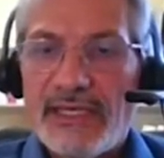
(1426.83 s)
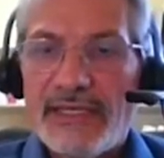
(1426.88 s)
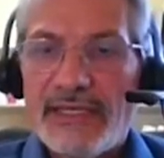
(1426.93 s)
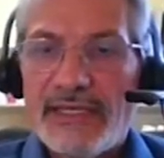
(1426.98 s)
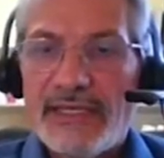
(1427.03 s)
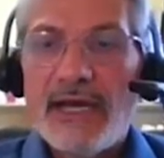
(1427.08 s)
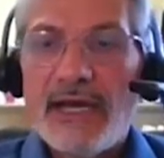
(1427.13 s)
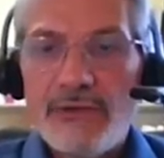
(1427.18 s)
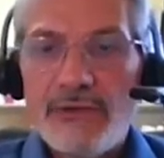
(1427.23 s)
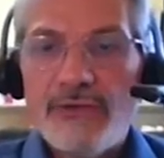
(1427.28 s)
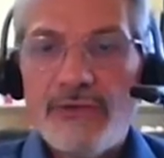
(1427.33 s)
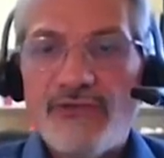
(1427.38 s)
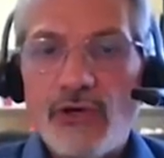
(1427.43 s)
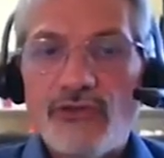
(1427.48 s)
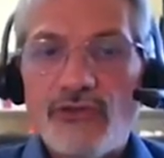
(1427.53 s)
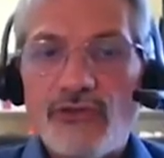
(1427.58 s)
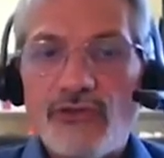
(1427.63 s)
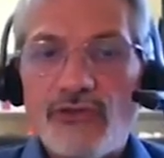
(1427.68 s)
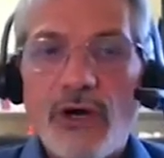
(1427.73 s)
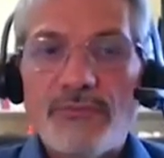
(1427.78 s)
Now you've
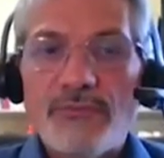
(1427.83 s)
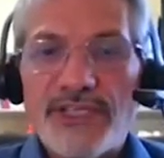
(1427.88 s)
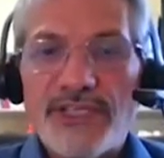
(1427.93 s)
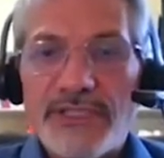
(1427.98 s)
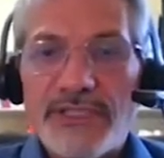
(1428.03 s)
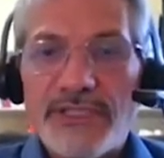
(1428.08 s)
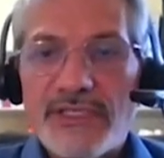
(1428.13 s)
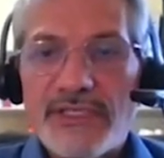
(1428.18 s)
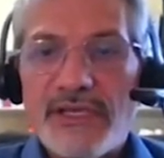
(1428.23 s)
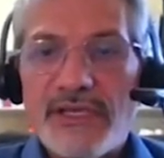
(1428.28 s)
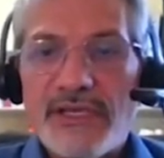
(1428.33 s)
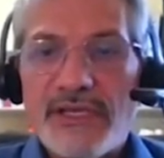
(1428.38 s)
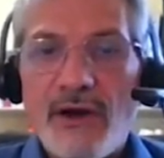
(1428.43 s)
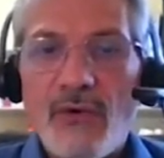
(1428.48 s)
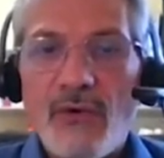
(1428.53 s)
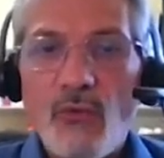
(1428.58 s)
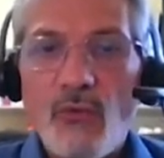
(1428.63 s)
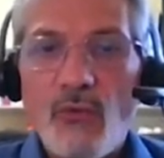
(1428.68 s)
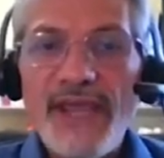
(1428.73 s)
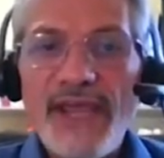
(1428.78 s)
got two options.
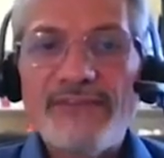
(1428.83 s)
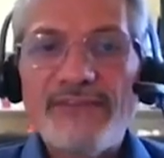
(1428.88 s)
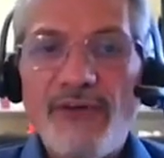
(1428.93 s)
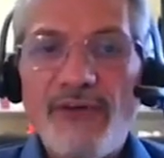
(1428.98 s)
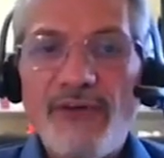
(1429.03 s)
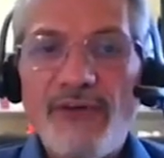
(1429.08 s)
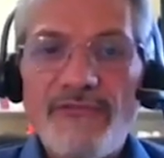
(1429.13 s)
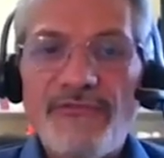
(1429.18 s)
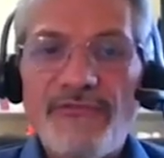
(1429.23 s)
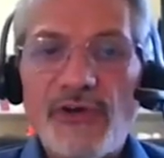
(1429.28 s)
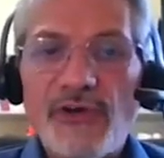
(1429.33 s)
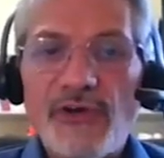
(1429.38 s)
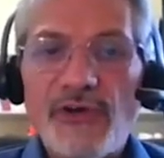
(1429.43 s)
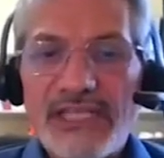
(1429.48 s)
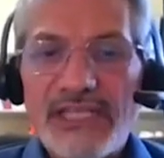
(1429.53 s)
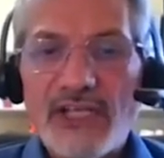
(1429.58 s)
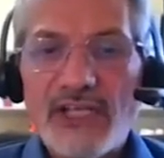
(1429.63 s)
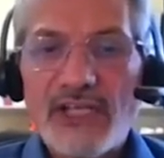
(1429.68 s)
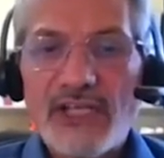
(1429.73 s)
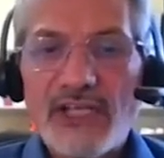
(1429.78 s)
Wait for the first
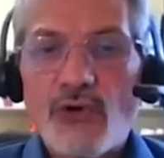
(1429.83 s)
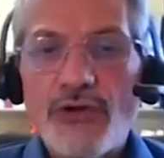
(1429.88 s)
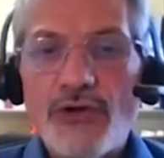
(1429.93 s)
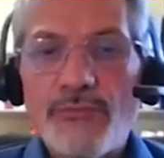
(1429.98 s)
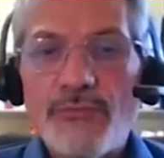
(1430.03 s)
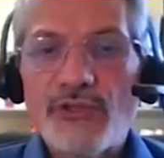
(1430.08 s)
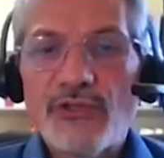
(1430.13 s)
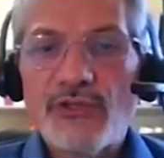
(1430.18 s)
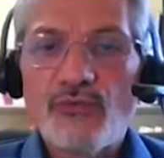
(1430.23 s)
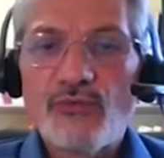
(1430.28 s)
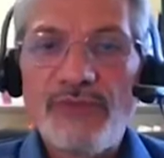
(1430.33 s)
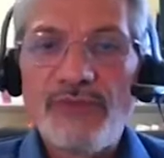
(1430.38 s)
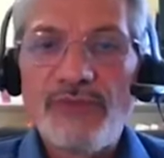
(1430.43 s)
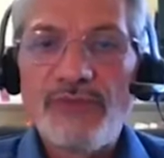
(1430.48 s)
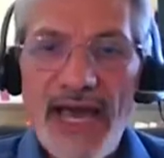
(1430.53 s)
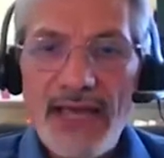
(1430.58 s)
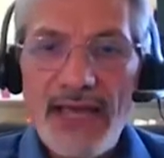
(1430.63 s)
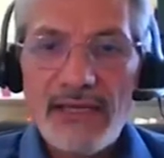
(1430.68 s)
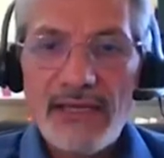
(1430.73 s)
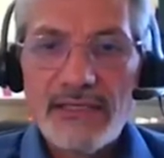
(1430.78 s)
large document to be
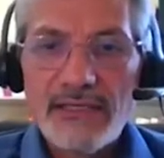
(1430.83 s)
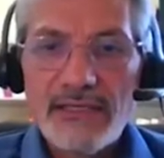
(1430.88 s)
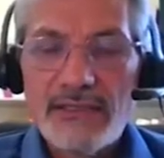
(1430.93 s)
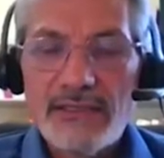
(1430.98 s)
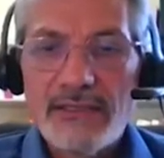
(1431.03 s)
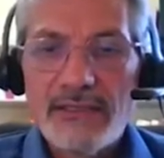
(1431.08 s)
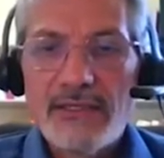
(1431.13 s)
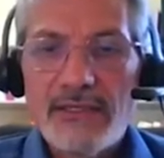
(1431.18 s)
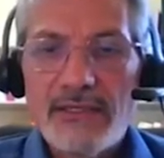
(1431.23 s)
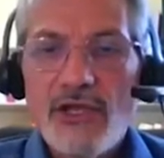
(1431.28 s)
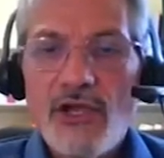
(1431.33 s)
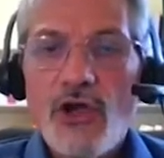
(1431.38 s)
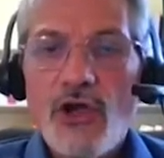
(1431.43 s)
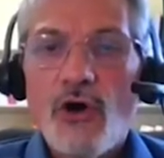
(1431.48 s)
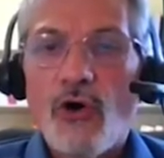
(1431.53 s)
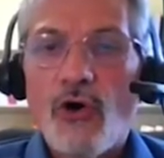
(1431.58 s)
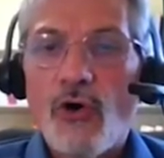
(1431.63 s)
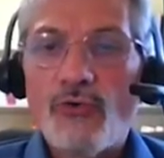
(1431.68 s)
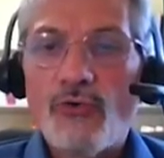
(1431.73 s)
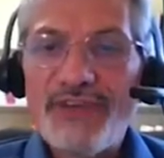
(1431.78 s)
back,
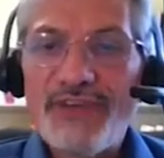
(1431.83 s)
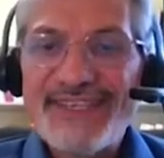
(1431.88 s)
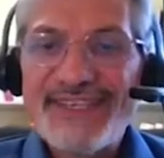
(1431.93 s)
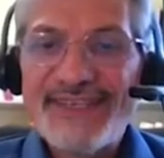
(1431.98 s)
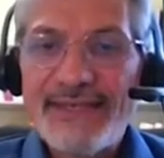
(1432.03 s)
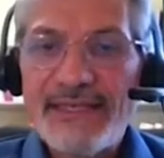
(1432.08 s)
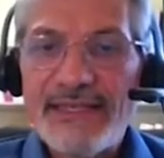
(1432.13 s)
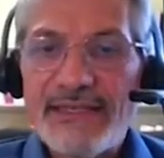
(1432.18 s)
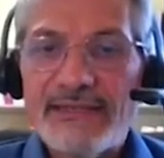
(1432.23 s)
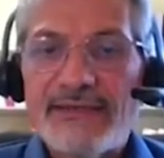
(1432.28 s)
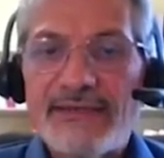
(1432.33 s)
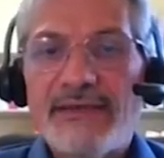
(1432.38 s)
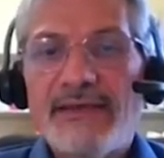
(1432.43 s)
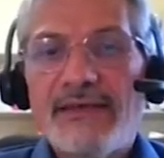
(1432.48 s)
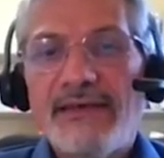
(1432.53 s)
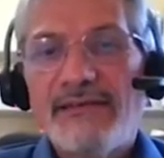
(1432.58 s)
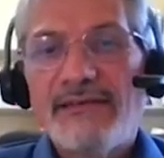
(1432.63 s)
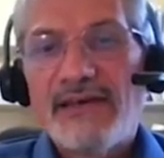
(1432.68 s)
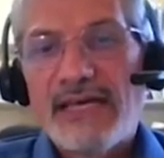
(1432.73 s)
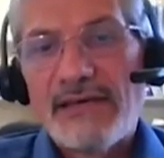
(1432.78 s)
or resend
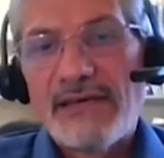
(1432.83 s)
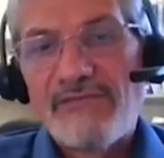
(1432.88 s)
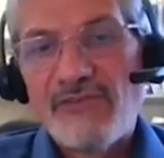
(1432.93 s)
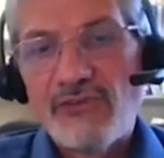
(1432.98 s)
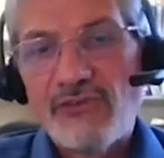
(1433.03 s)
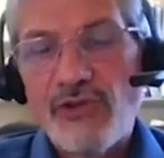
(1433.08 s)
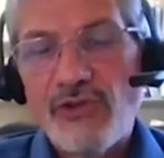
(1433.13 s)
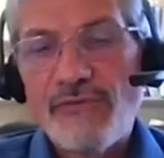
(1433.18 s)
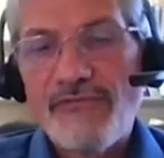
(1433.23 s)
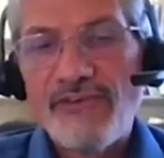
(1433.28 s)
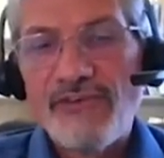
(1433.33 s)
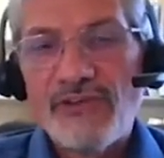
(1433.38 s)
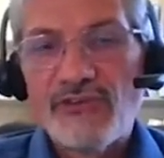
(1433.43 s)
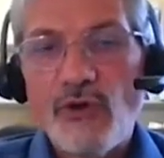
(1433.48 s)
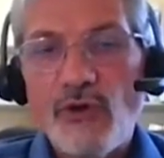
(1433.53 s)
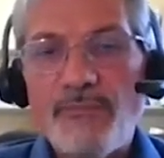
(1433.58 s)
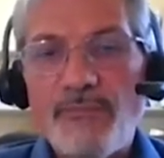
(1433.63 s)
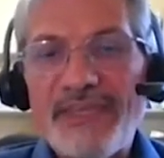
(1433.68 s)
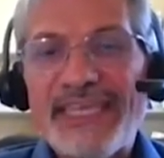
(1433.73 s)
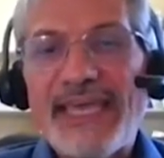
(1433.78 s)
the
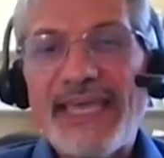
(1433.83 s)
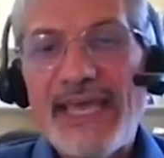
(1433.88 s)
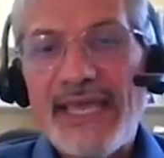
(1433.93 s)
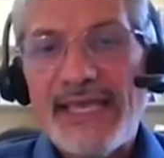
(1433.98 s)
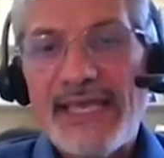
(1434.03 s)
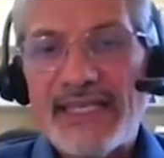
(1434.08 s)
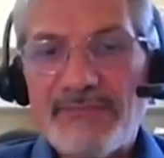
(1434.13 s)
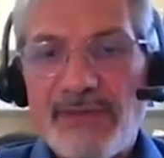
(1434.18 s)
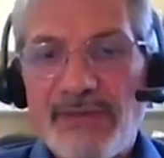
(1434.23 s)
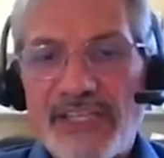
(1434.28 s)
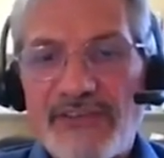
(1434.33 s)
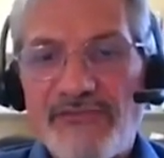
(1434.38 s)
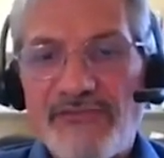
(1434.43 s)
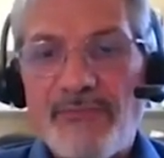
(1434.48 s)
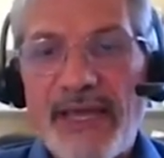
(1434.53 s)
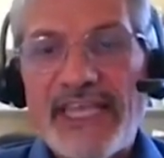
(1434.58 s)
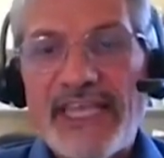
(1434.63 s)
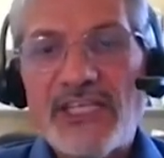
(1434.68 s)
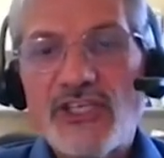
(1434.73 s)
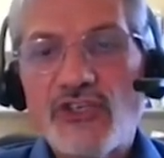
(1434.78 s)
topic A as part
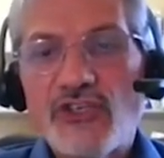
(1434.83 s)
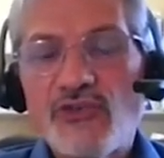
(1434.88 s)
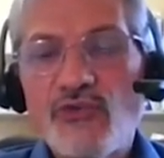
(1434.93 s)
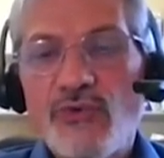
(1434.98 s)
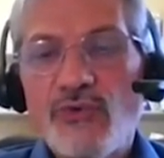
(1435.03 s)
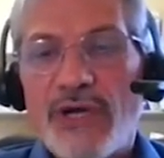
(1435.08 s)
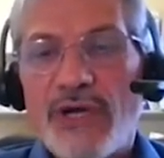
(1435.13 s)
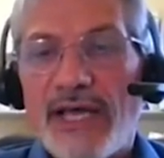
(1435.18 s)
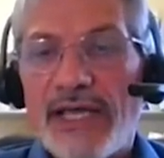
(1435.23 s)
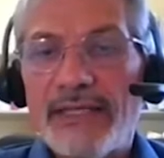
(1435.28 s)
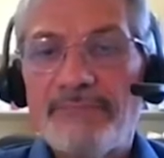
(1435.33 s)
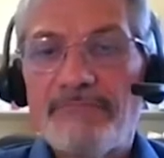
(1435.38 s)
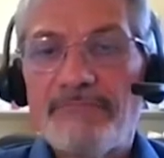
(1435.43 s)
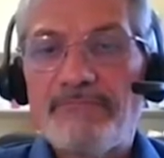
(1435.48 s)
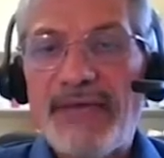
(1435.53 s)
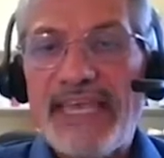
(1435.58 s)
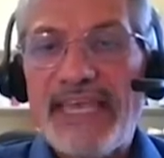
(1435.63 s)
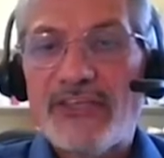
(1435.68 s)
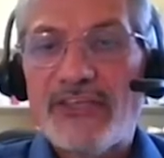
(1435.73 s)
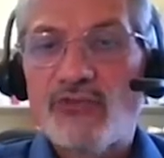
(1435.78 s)
of package 2 and
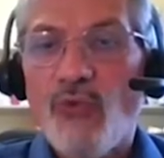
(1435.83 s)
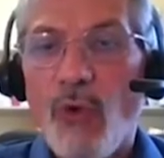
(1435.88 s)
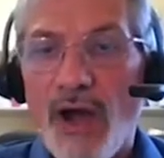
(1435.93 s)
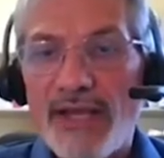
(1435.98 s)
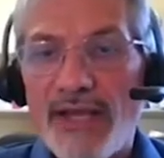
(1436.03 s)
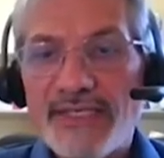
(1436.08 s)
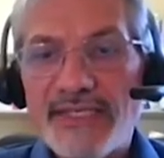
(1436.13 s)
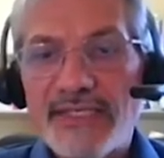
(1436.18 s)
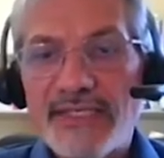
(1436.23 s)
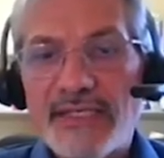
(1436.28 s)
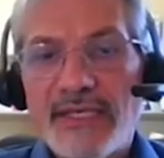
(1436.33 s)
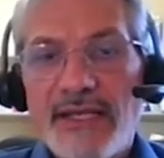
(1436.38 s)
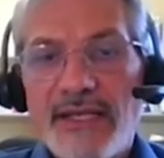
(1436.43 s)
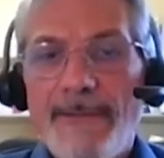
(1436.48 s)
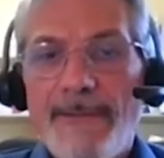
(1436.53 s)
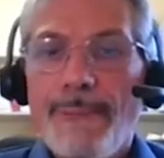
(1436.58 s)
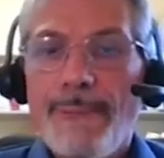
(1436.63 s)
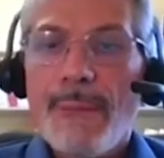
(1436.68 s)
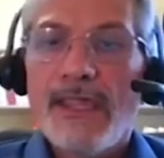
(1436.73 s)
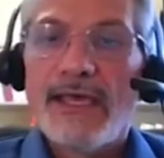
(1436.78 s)
pay twice
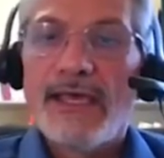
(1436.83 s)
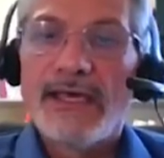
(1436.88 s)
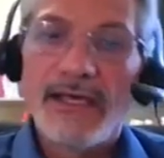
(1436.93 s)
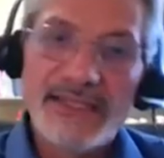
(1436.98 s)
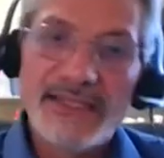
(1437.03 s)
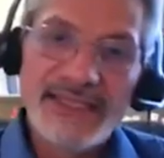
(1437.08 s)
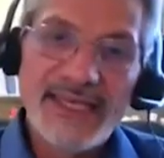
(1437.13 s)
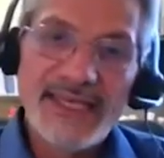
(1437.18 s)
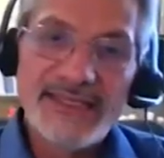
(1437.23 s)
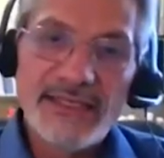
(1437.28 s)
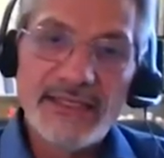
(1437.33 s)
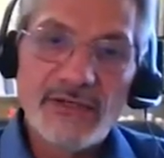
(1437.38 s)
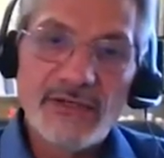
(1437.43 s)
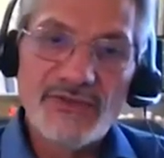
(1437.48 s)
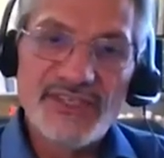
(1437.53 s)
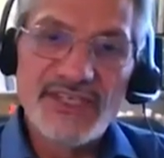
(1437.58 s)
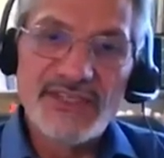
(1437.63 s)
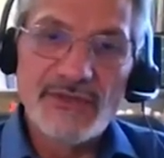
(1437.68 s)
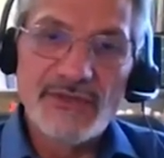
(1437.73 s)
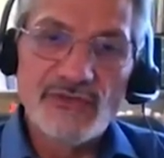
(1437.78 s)
and get
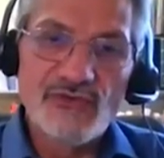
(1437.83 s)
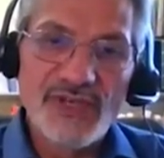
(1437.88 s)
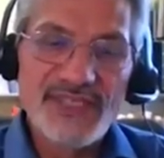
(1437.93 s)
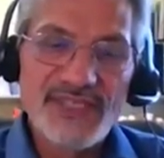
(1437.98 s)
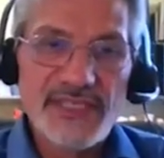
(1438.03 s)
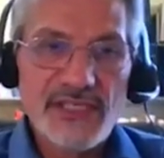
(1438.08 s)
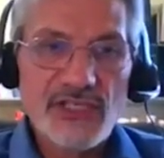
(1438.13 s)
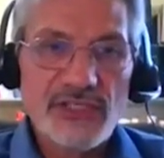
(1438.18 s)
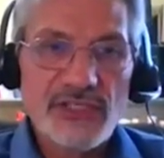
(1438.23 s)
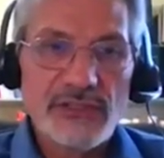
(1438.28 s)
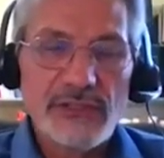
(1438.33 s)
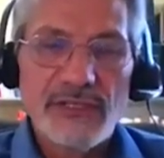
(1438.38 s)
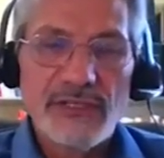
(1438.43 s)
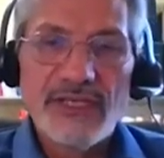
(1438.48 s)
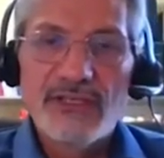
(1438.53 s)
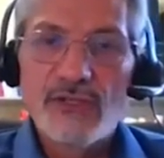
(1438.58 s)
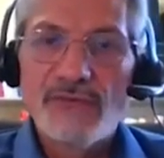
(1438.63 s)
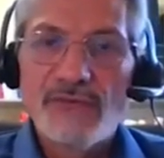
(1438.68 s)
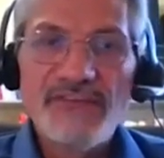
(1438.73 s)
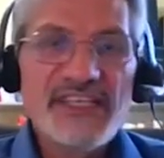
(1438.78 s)
inconsistent translation.
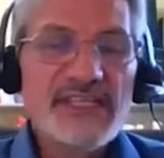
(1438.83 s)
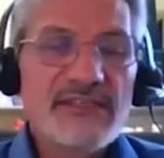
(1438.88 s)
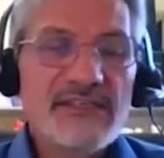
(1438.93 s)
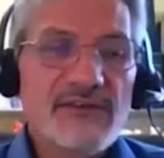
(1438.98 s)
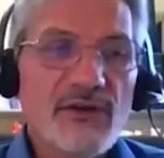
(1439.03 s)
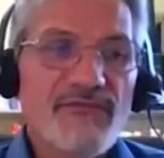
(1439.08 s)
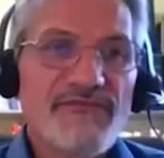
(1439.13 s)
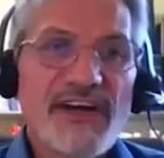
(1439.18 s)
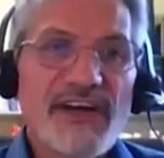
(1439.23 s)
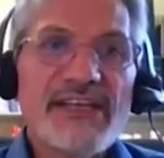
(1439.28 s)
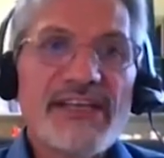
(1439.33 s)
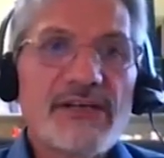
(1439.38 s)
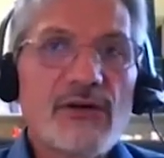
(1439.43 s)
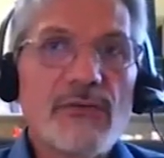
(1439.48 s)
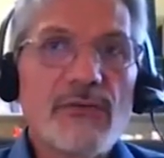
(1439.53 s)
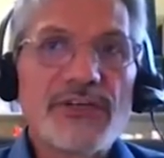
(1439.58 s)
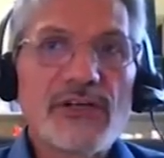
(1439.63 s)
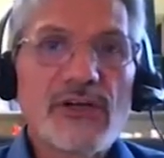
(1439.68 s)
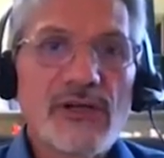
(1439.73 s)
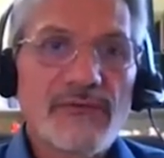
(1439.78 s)
So this is a very
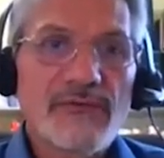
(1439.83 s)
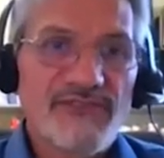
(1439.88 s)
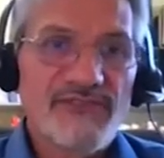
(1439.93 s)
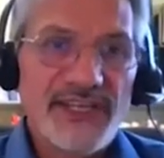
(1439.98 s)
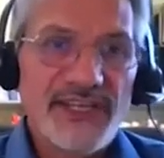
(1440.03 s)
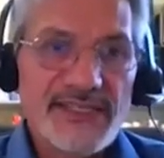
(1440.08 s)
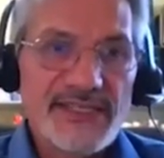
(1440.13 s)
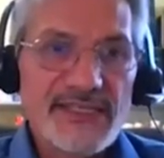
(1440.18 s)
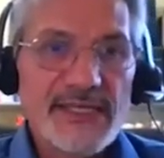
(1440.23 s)
common conflict.